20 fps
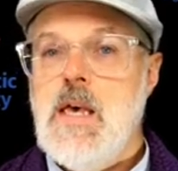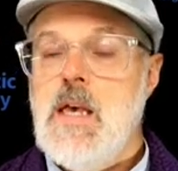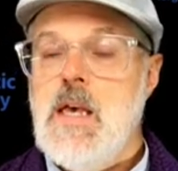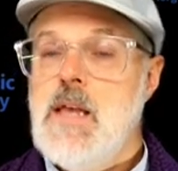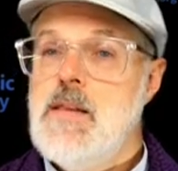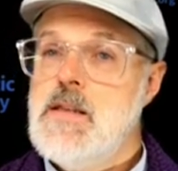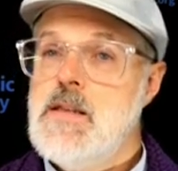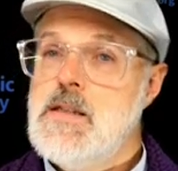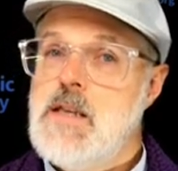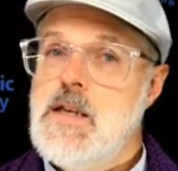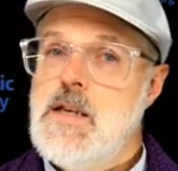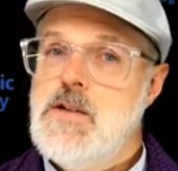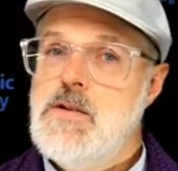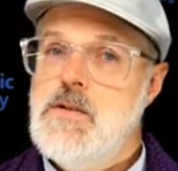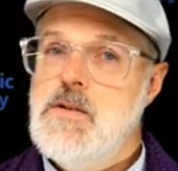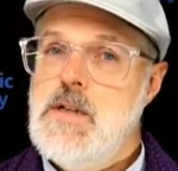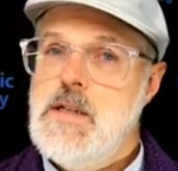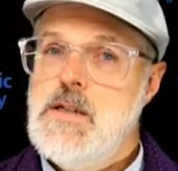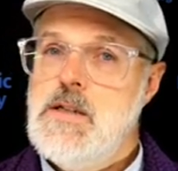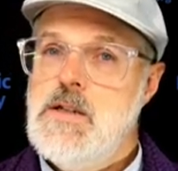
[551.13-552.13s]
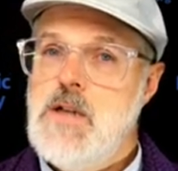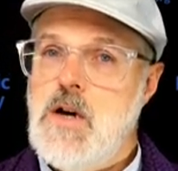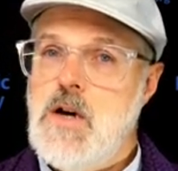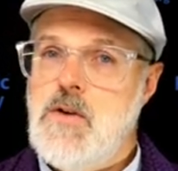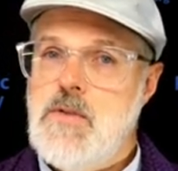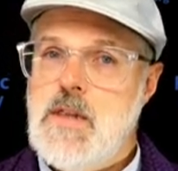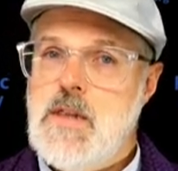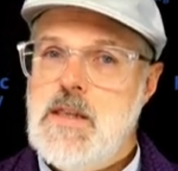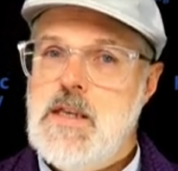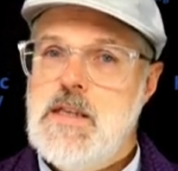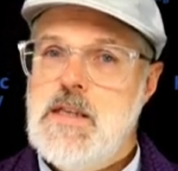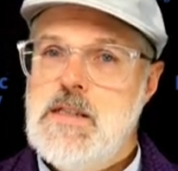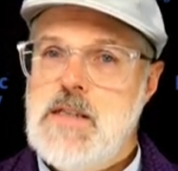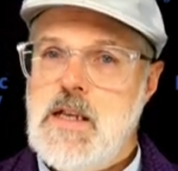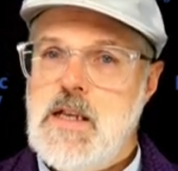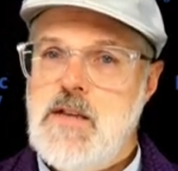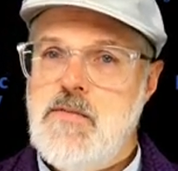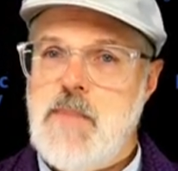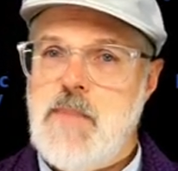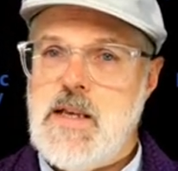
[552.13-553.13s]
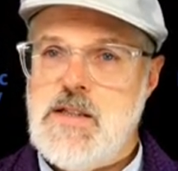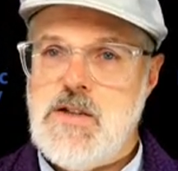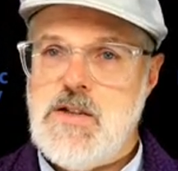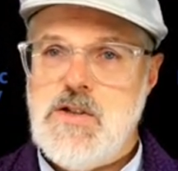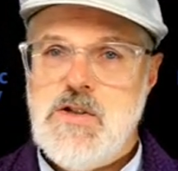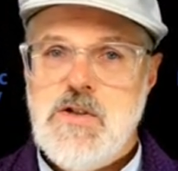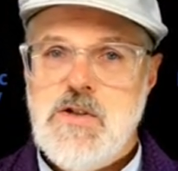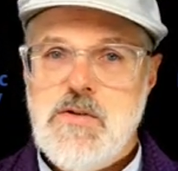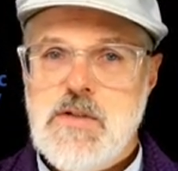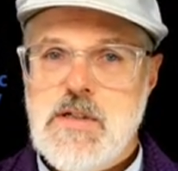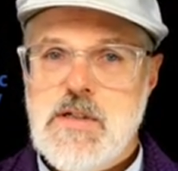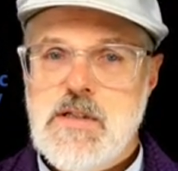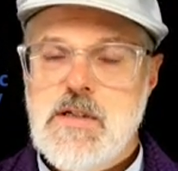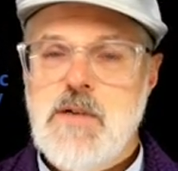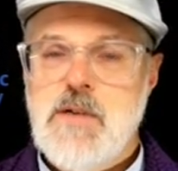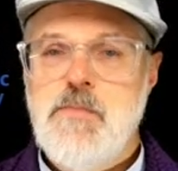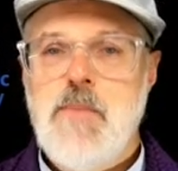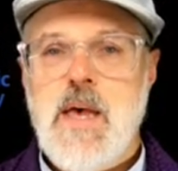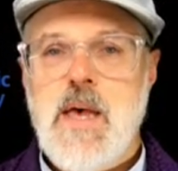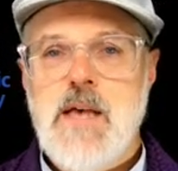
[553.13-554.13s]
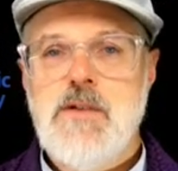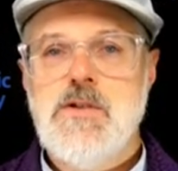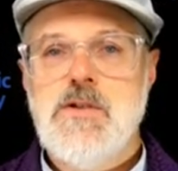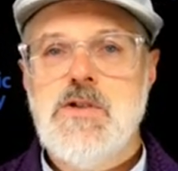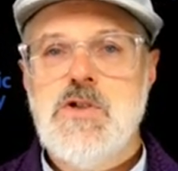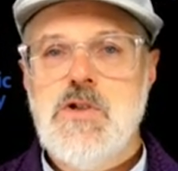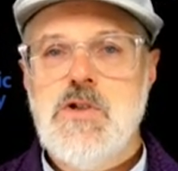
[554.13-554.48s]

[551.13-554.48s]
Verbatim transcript: In this case, you need to know that the state of Massachusetts compels